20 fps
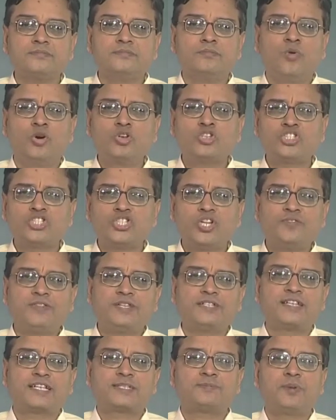Most of
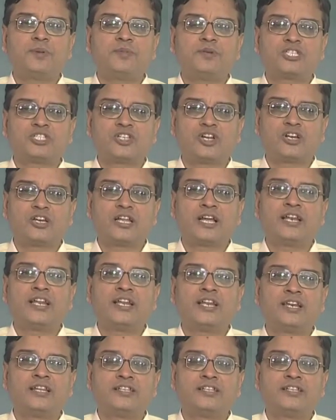these experiments are done in